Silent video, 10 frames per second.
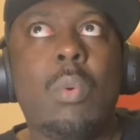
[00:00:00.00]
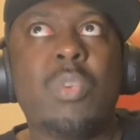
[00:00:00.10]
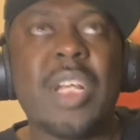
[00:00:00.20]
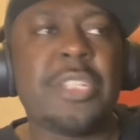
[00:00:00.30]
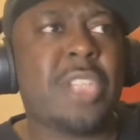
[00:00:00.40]

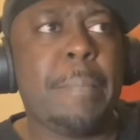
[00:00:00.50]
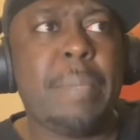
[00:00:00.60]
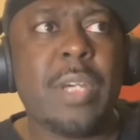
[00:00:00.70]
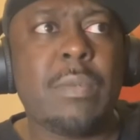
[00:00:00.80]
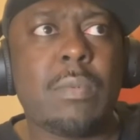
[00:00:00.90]
Was that the
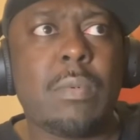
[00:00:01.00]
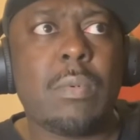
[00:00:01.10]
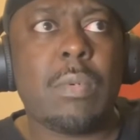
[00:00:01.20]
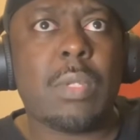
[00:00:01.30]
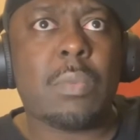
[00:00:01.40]

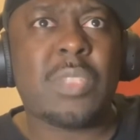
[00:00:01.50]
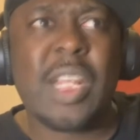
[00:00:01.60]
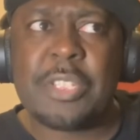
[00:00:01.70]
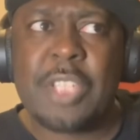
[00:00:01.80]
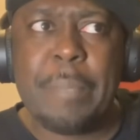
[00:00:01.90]
symbiote? Was
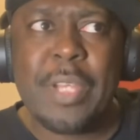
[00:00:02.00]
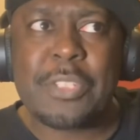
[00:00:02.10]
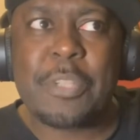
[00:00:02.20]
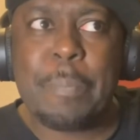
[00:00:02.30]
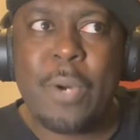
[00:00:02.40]
that the symbiote
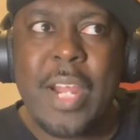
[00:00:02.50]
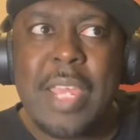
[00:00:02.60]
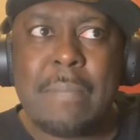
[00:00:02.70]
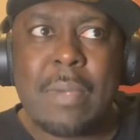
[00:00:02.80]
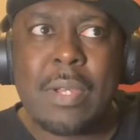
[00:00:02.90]
supreme?